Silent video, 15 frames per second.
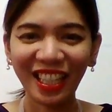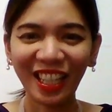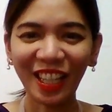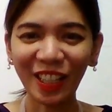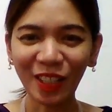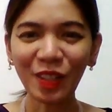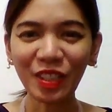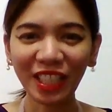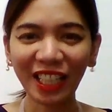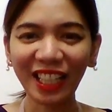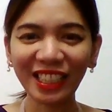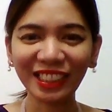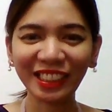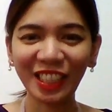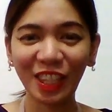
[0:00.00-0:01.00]
Hello
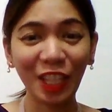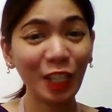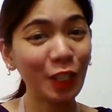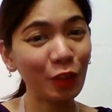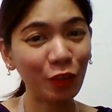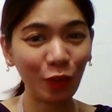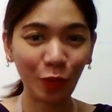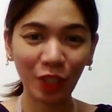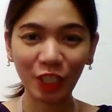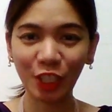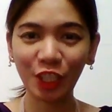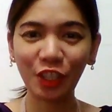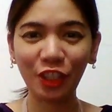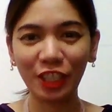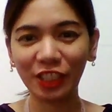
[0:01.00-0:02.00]
guys, thank you for
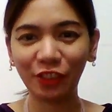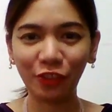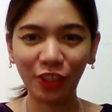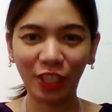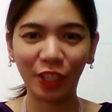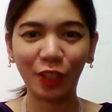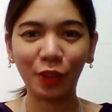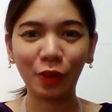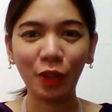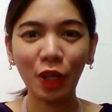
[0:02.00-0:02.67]
watching this video.